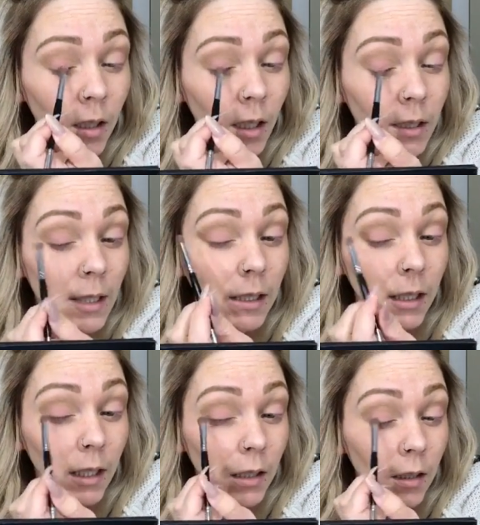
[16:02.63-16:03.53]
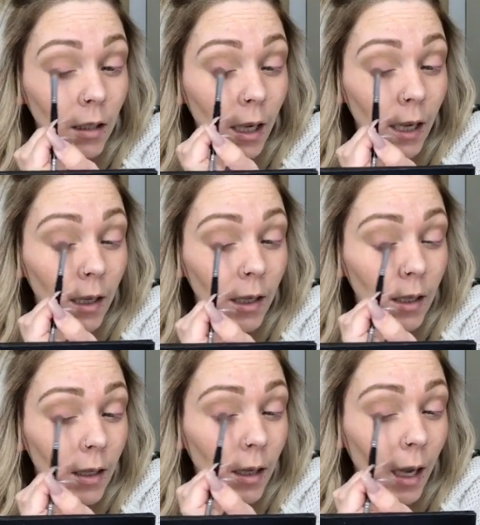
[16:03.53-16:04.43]
Because I
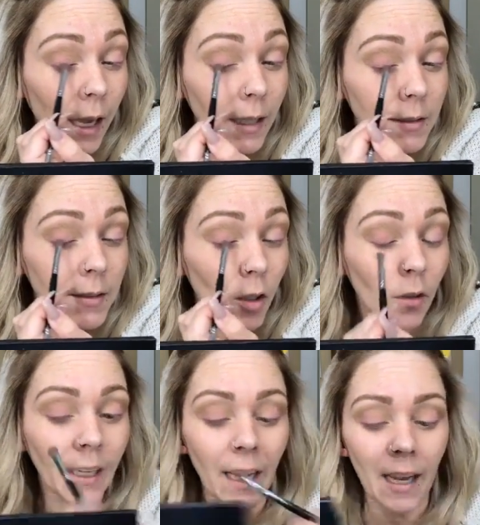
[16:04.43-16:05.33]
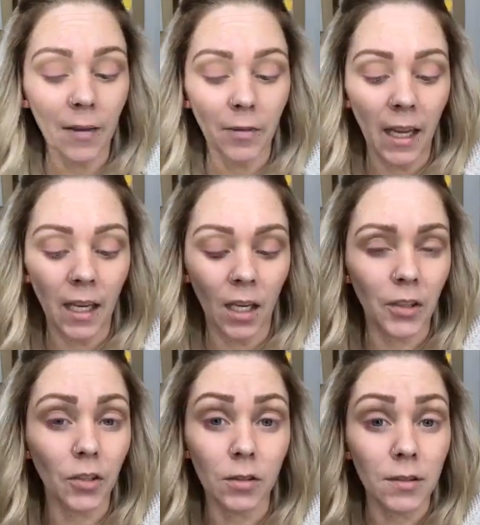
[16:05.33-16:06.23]
get so, like I have
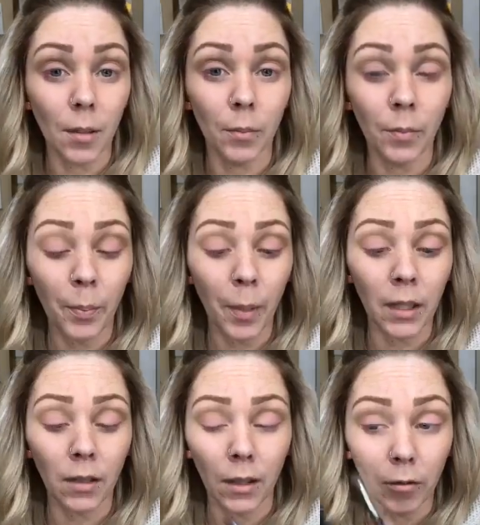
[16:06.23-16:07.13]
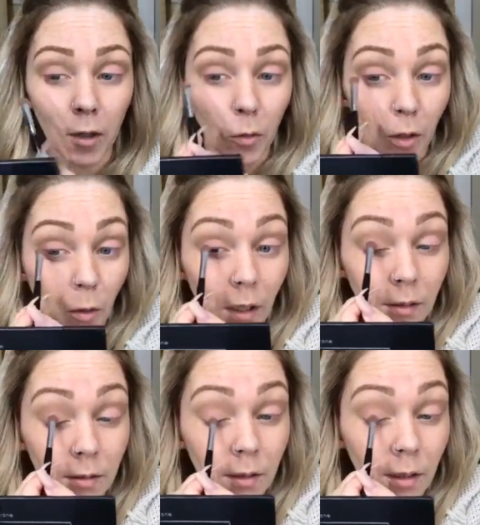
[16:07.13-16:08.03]
800 and some pending friend
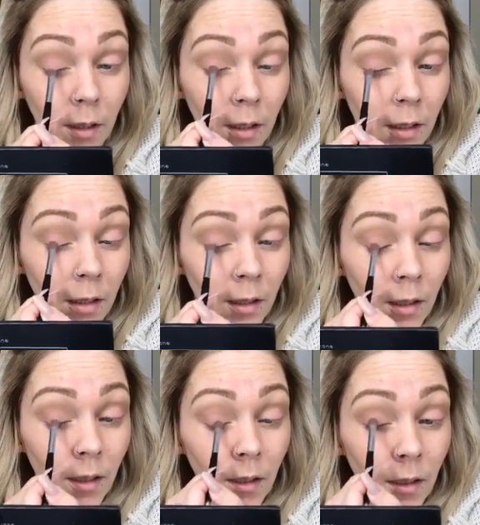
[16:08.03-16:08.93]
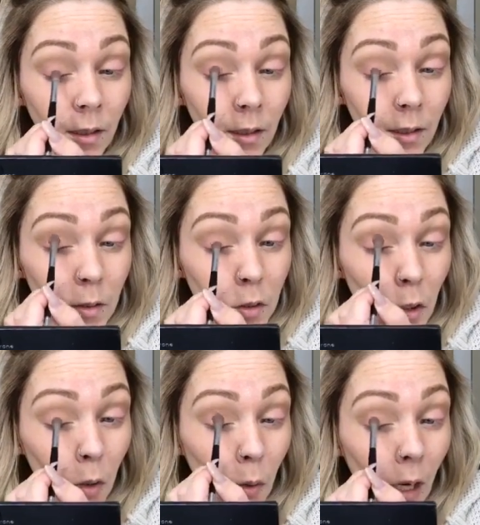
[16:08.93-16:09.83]
requests.
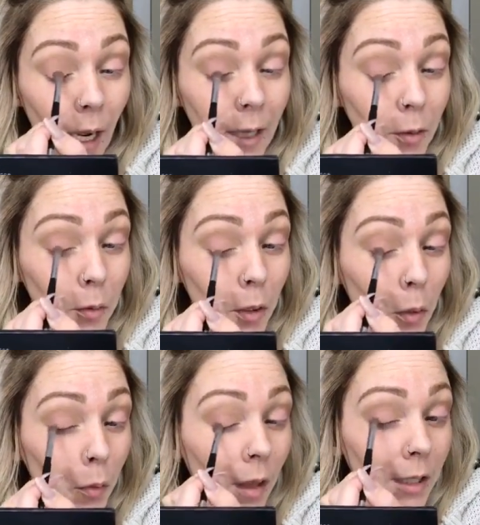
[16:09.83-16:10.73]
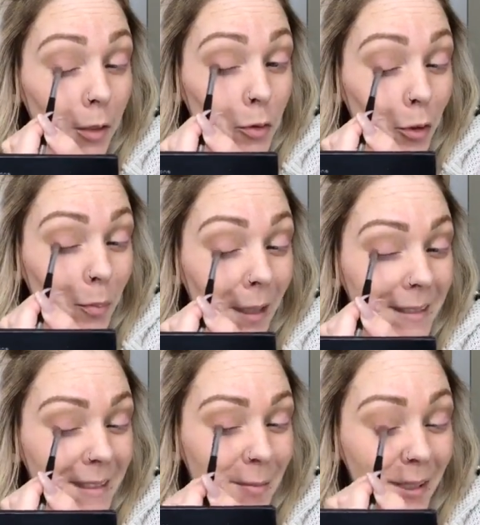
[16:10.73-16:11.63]
So I don't know that you join my
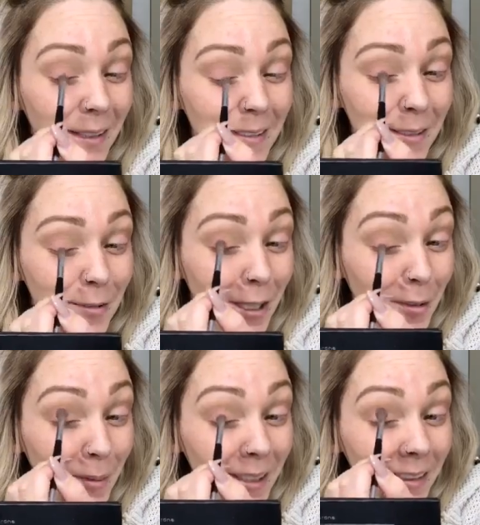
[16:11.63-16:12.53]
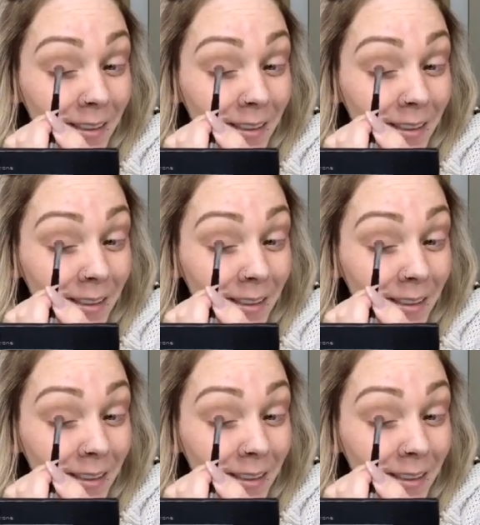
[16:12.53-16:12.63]
team unless you tell me.